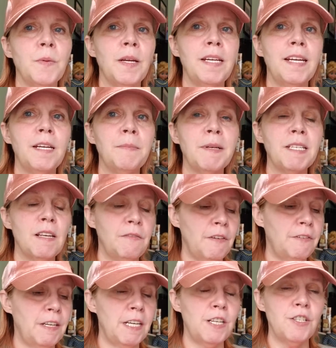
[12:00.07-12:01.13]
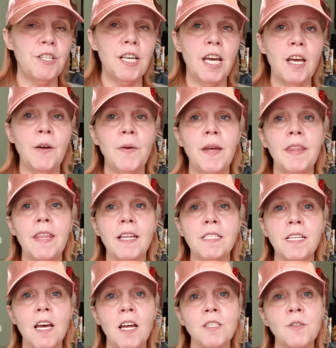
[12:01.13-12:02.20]
I did to myself 15 years ago, and that's
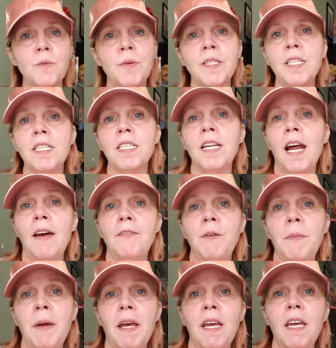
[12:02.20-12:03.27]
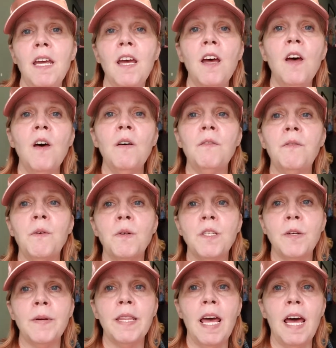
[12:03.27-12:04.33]
the consequences that I have to pay for
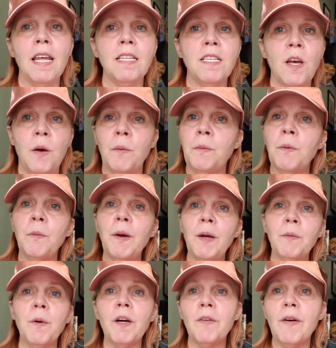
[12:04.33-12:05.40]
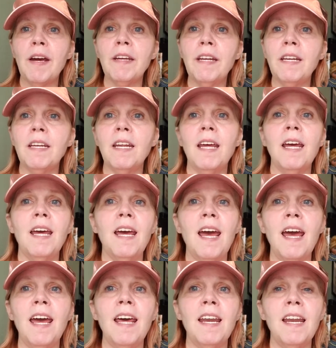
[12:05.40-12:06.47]
doing that. So, but we can work around it.
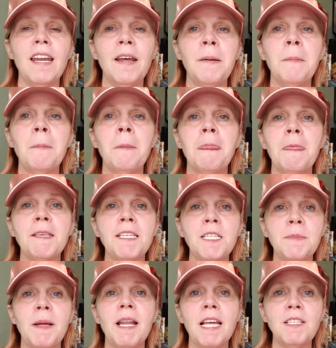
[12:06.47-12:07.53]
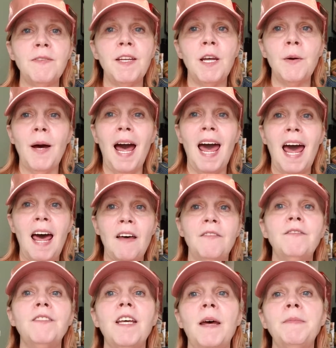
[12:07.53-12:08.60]
And since my last video, I
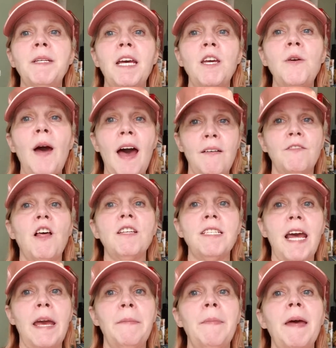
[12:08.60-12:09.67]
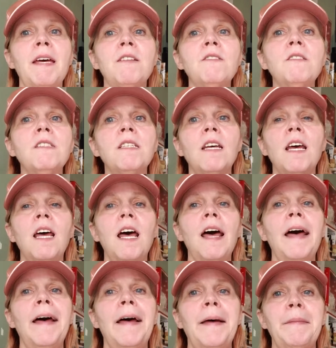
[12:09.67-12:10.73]
have to update you. I have lost 8 pounds.
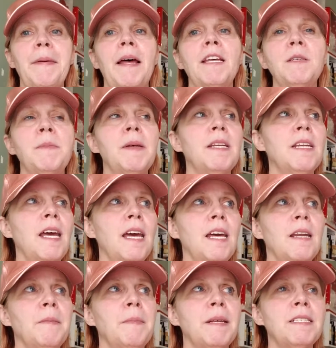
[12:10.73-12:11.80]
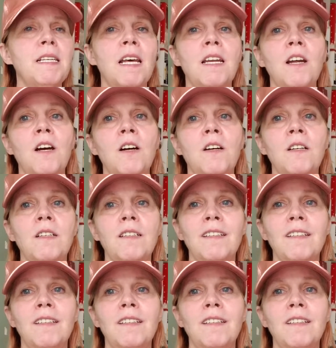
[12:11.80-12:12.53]
My husband and my son are...